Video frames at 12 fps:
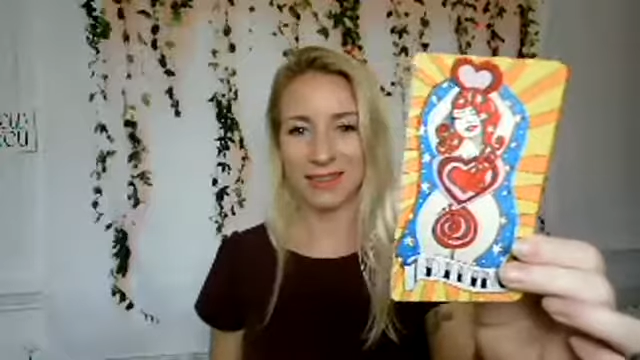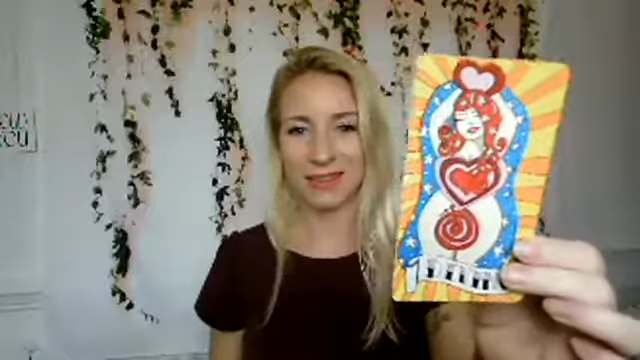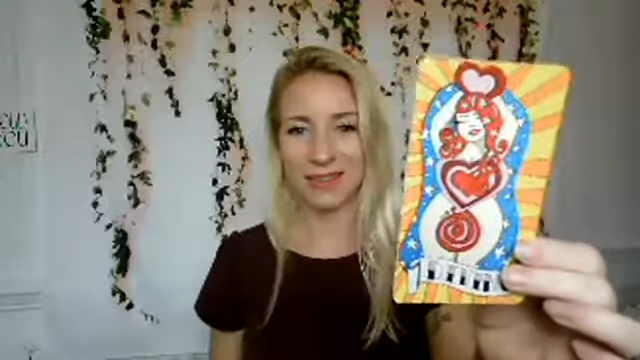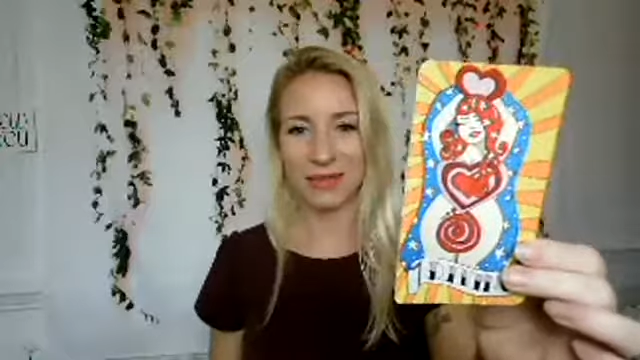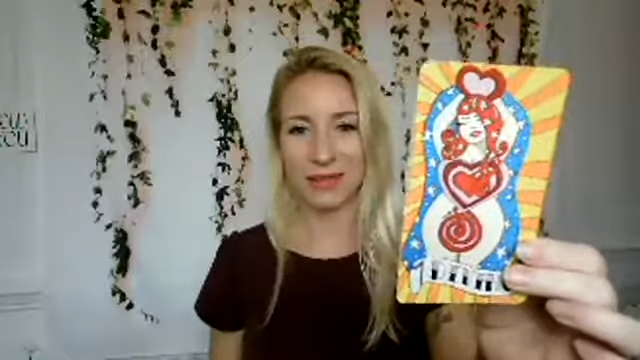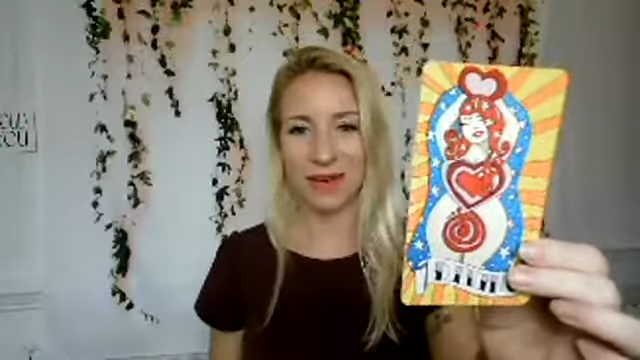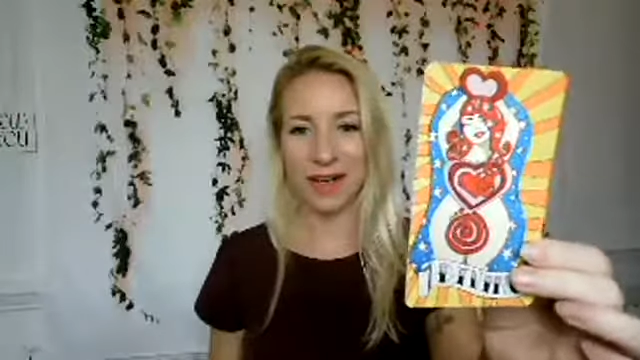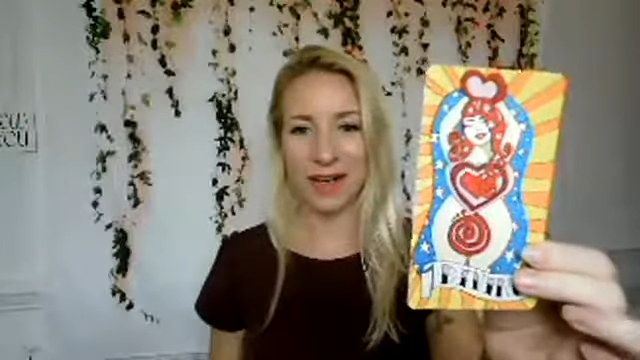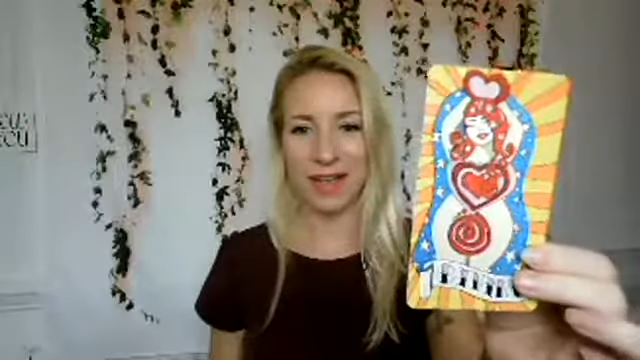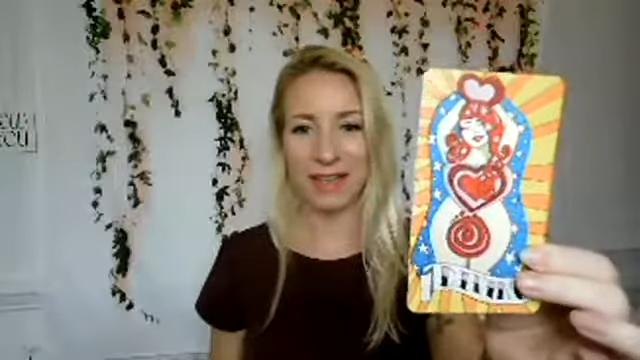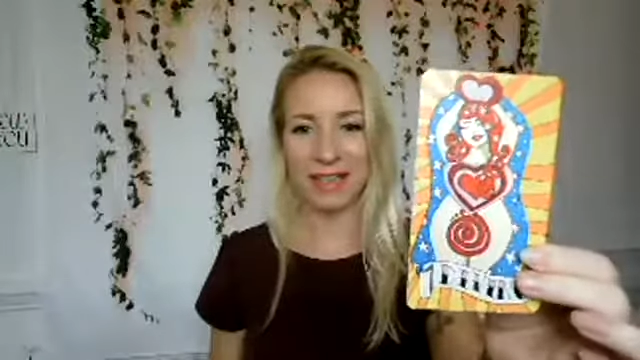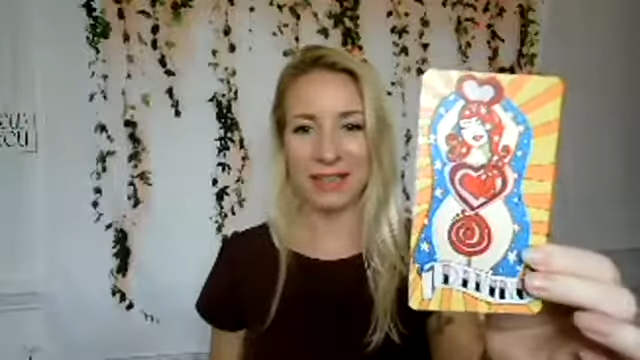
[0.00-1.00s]

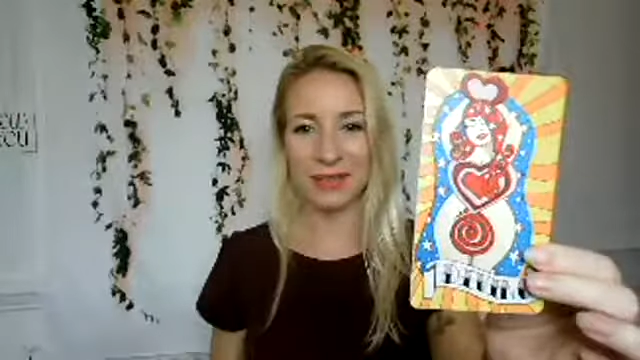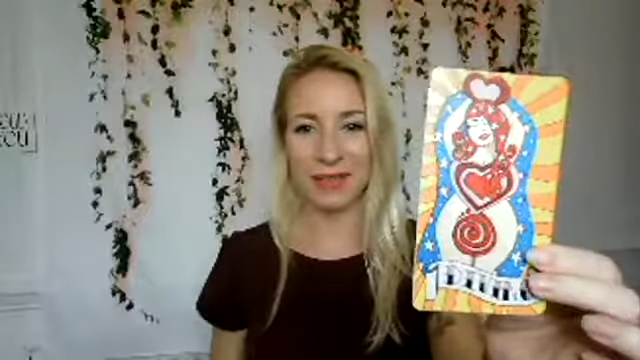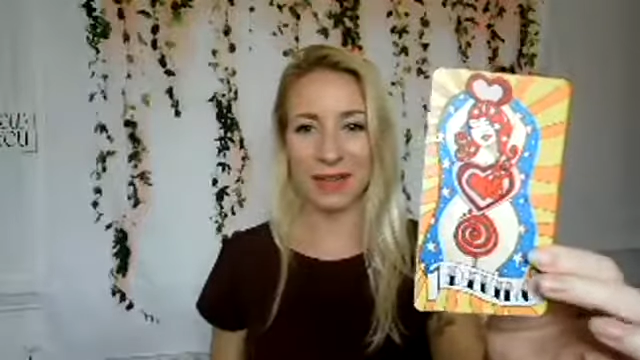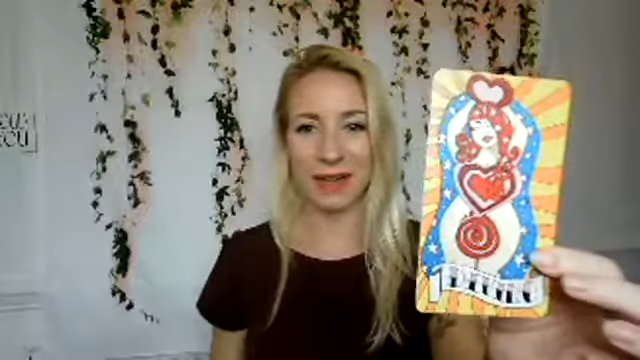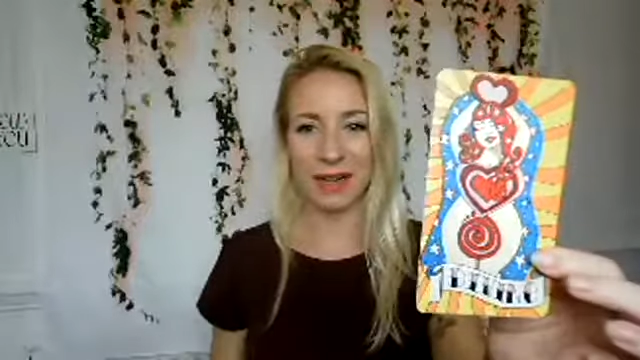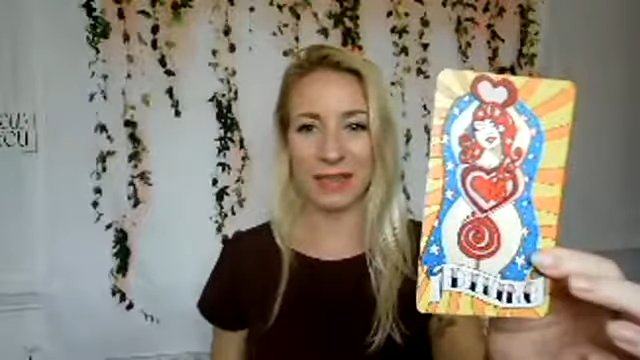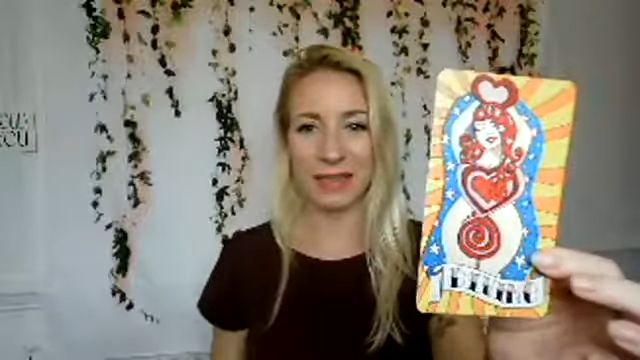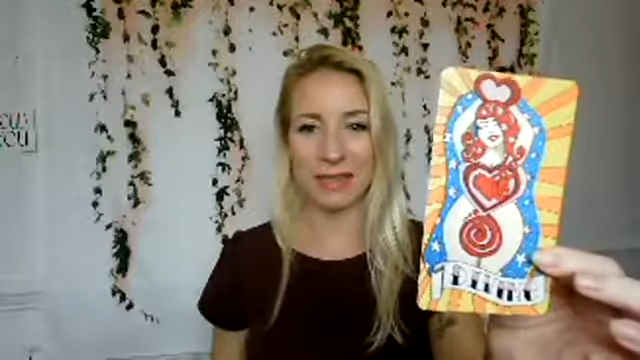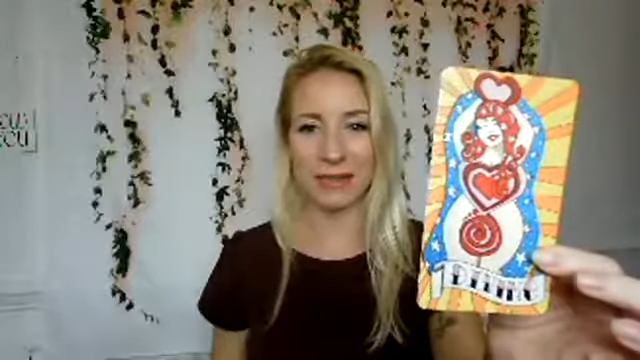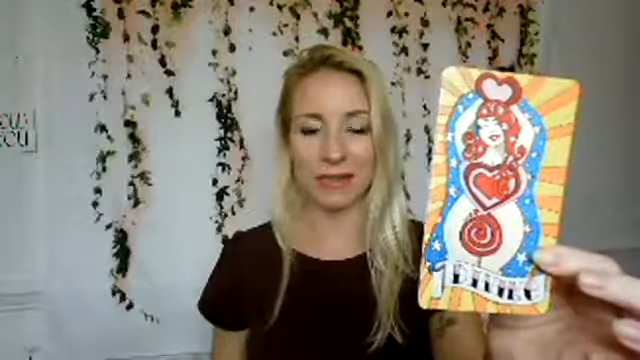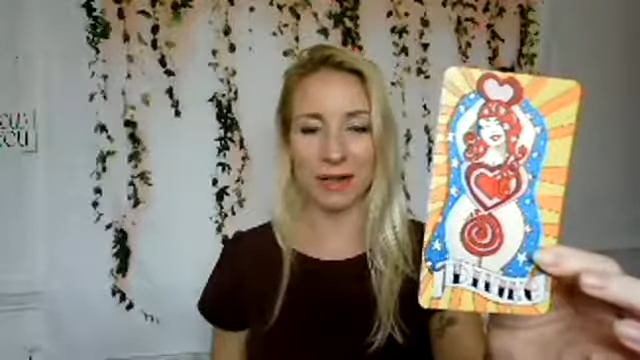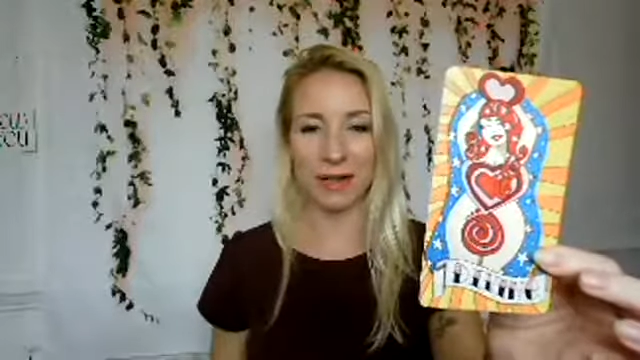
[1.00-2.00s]
Divine, divine,
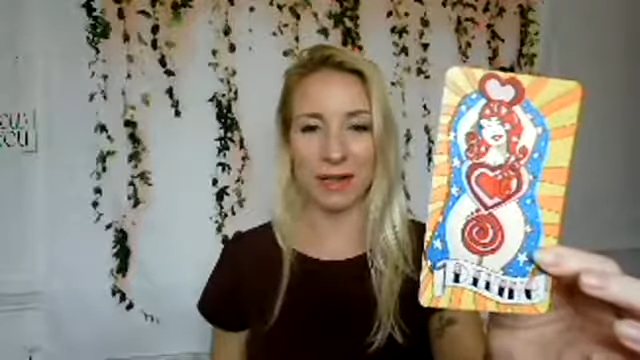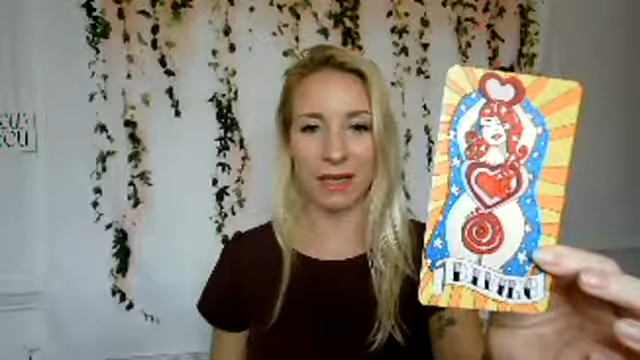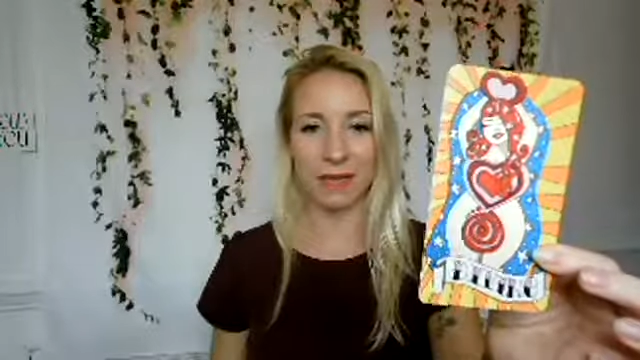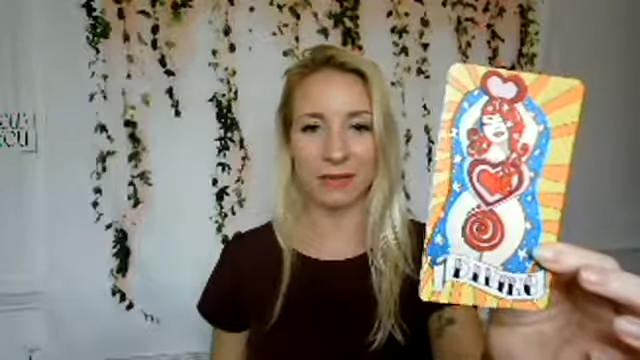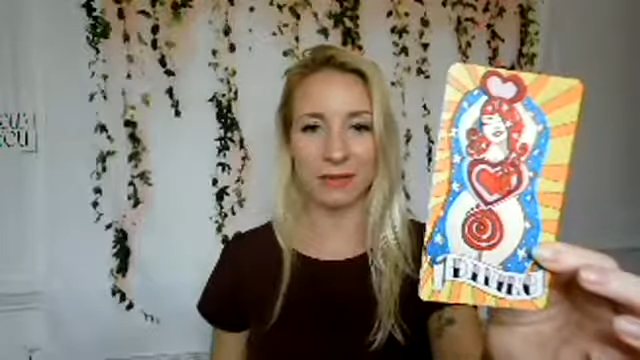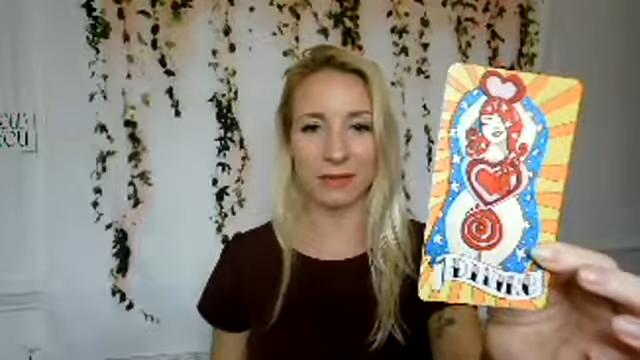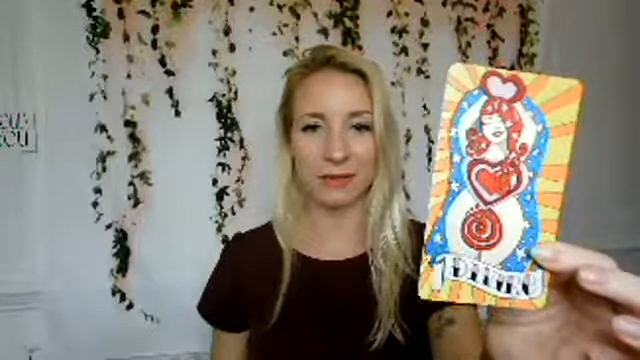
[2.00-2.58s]
divine.